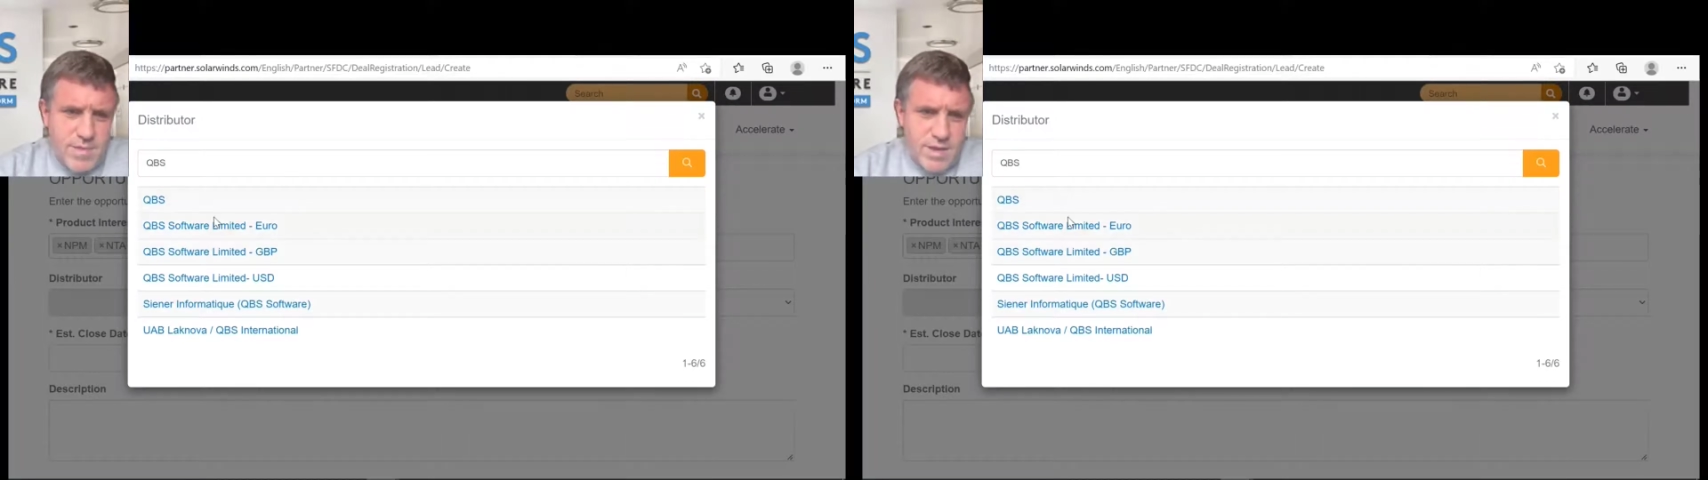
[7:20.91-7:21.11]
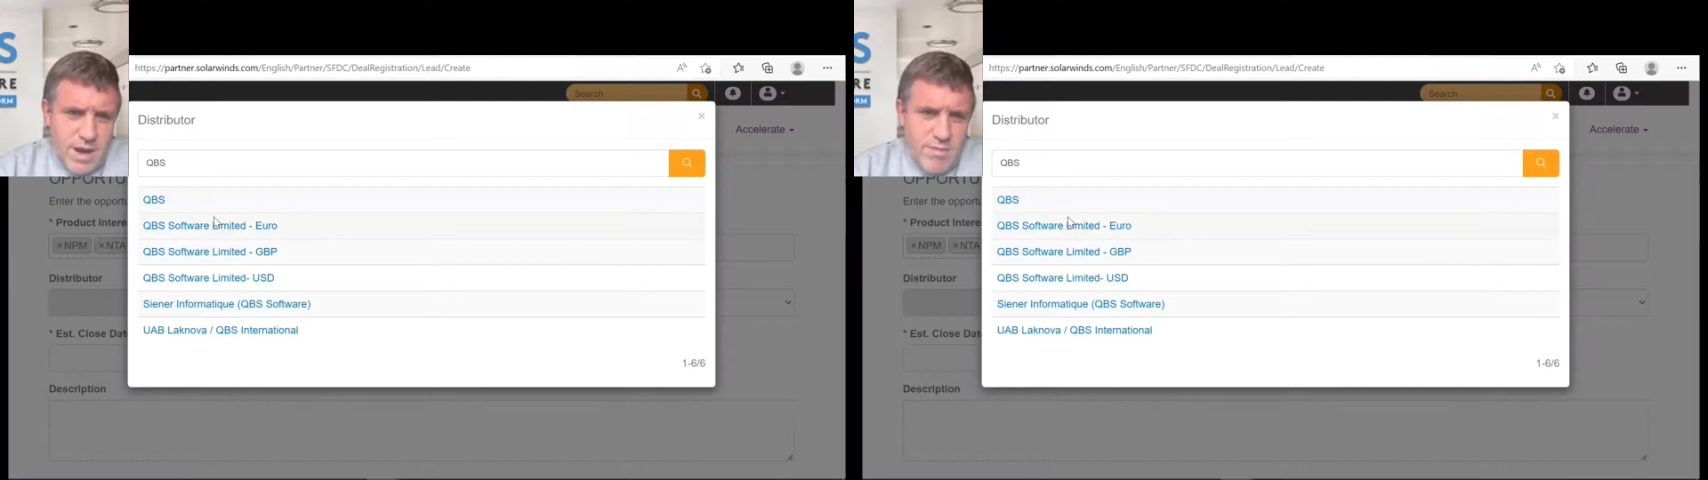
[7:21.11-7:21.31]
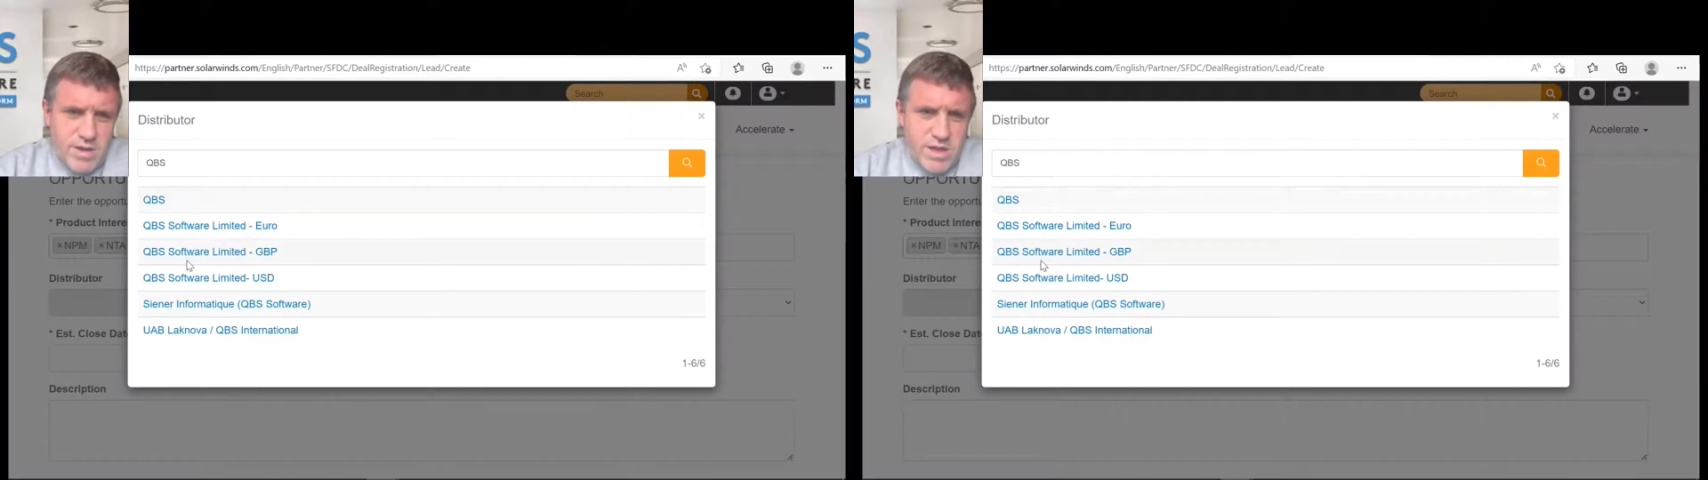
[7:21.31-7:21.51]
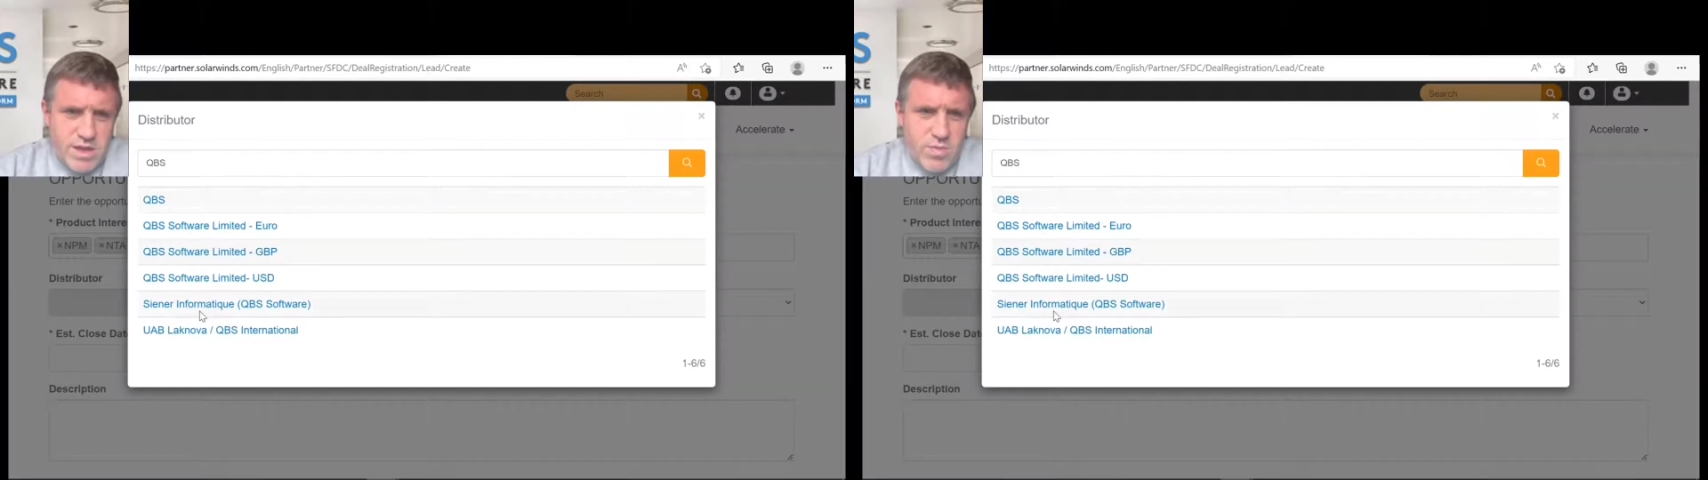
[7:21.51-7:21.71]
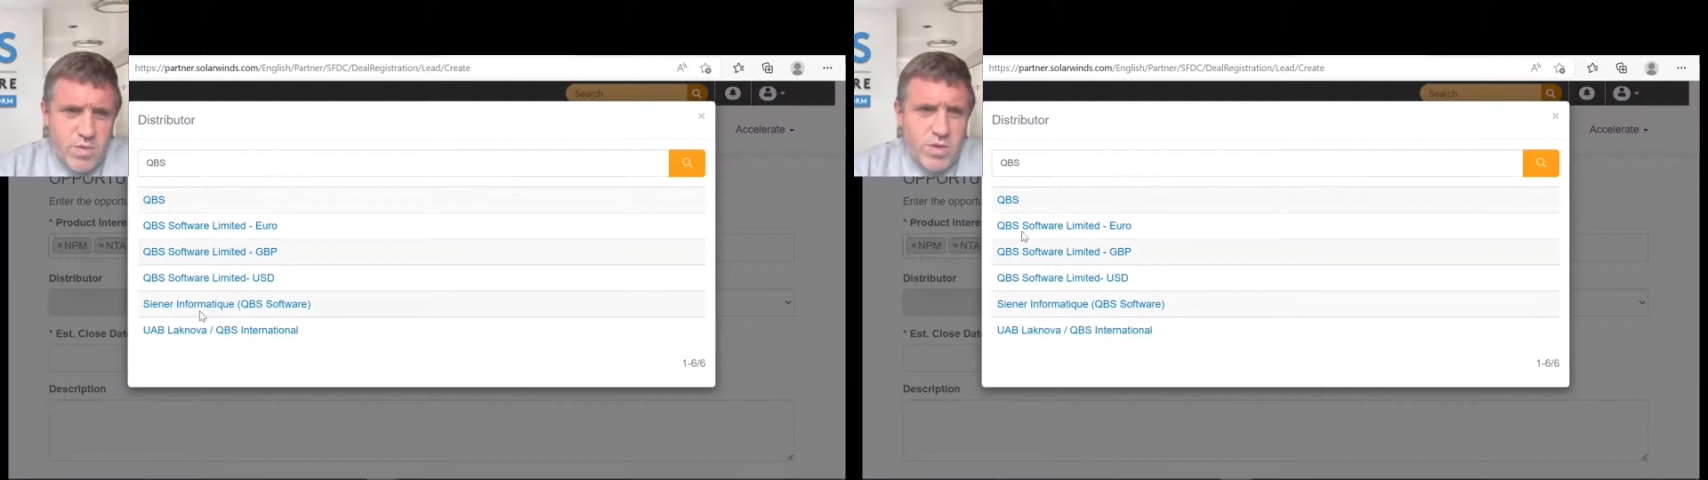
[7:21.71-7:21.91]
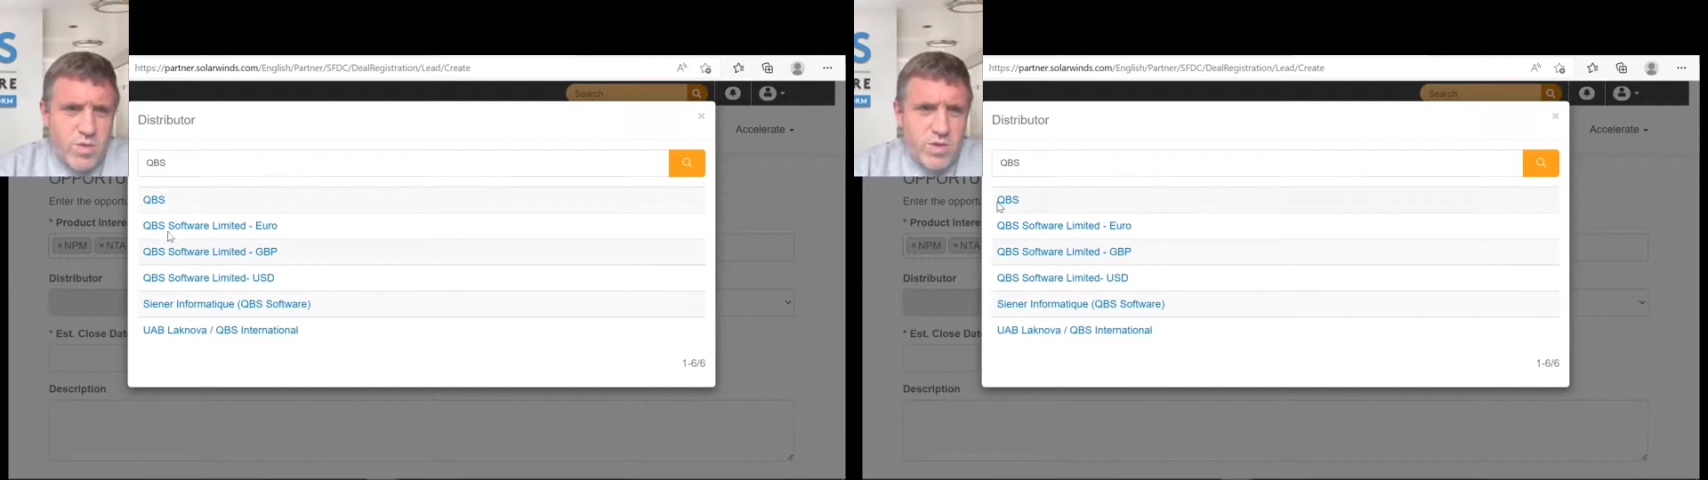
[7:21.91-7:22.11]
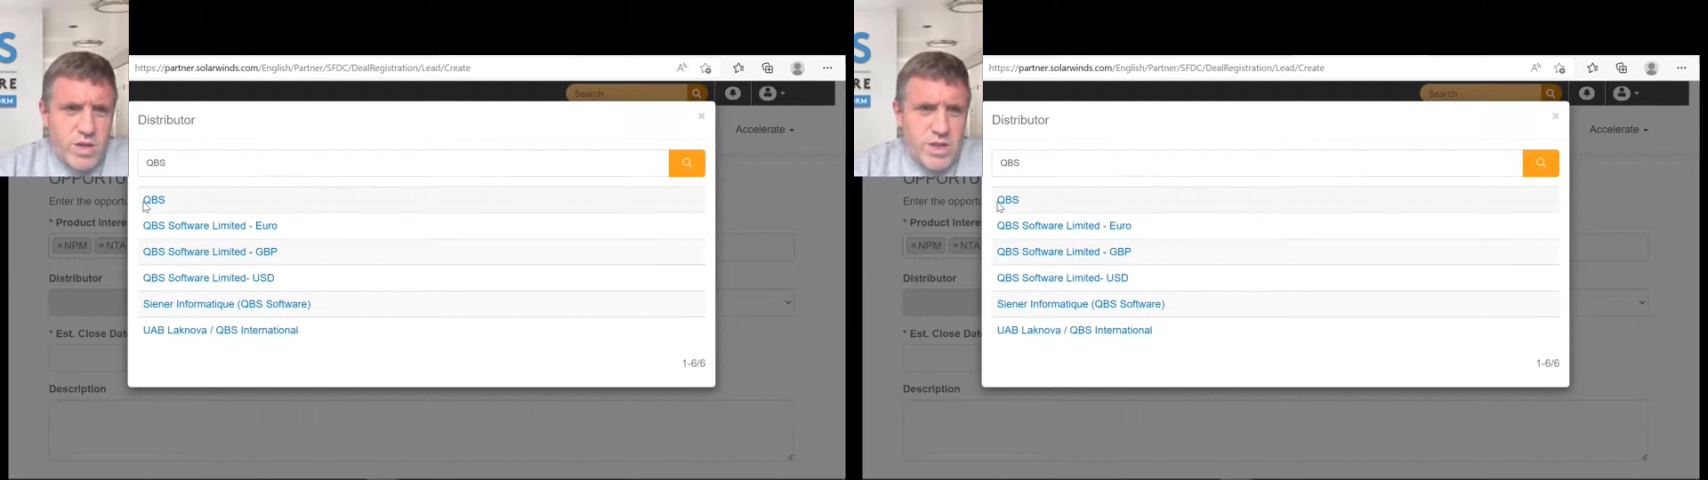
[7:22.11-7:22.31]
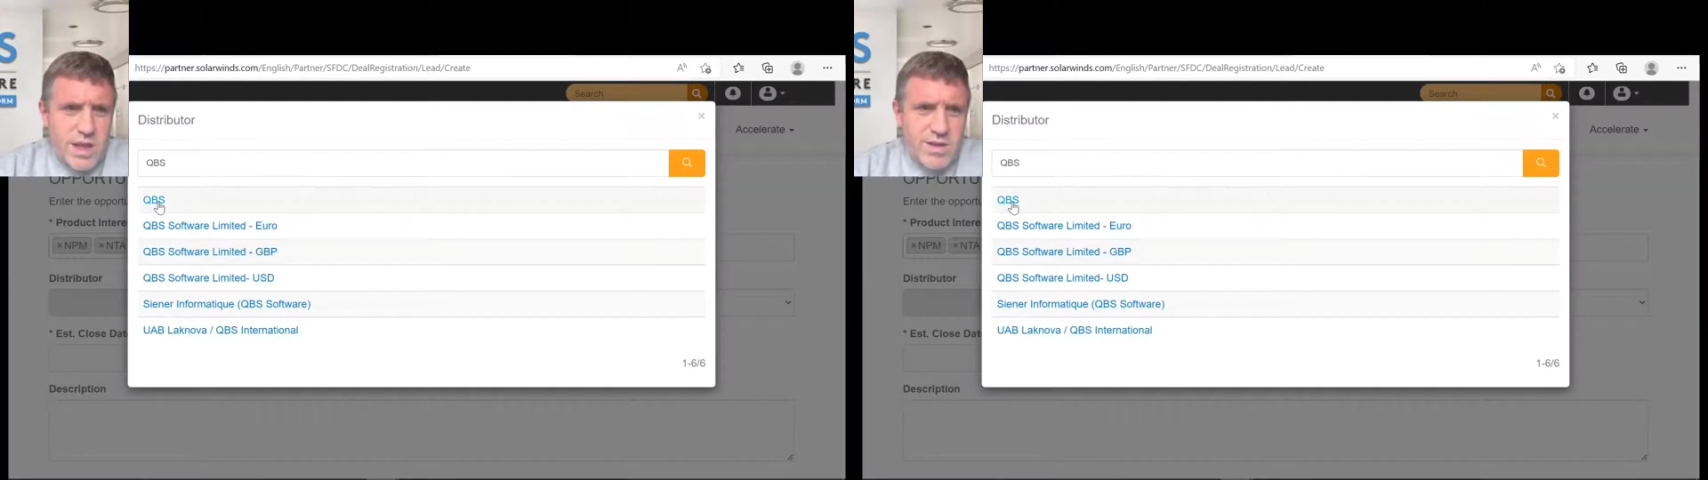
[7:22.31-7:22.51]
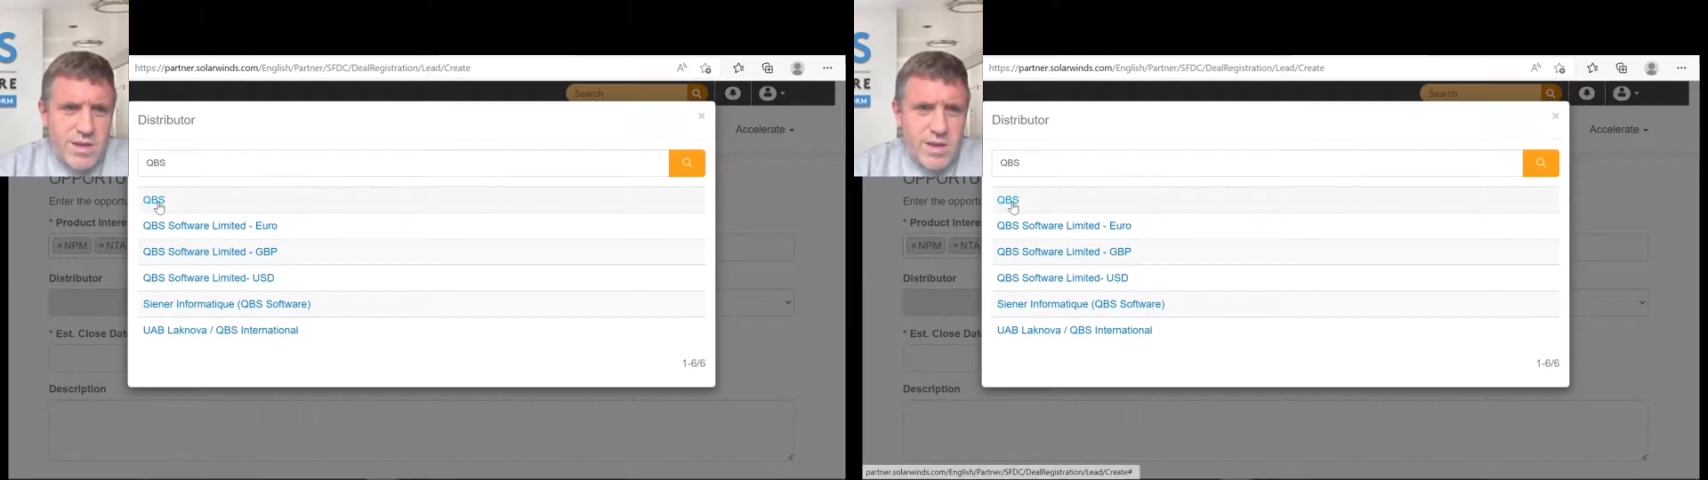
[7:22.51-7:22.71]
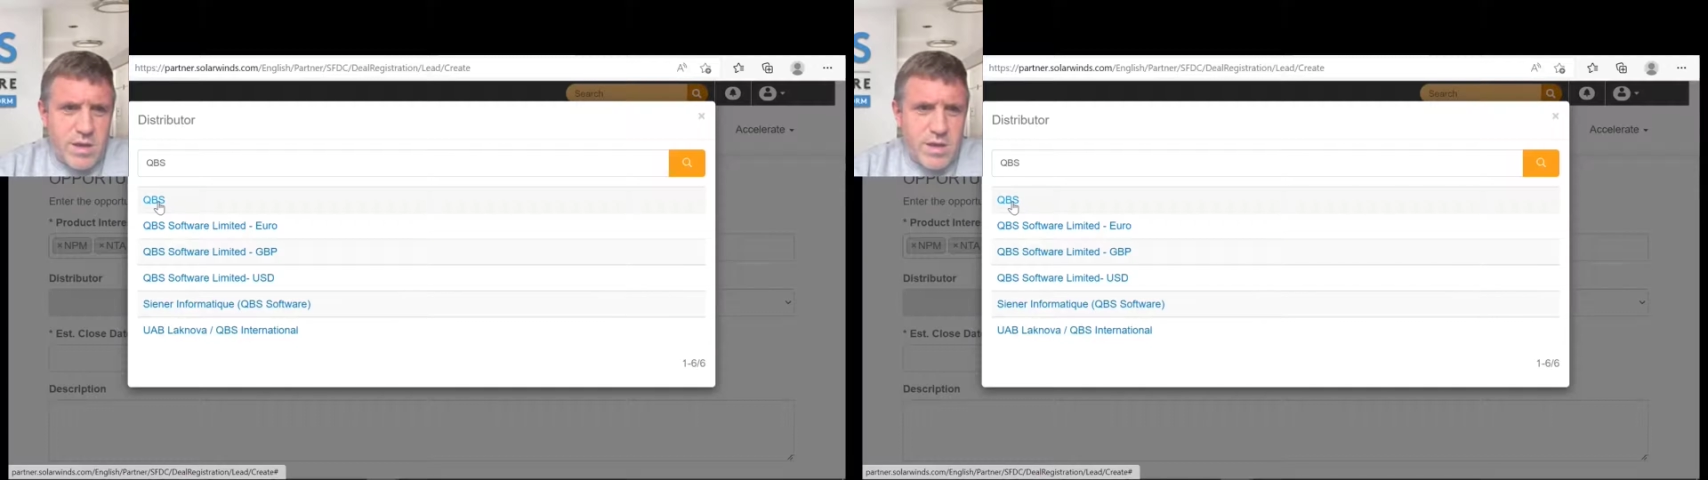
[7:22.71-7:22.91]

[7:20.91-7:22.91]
the currency you want or just select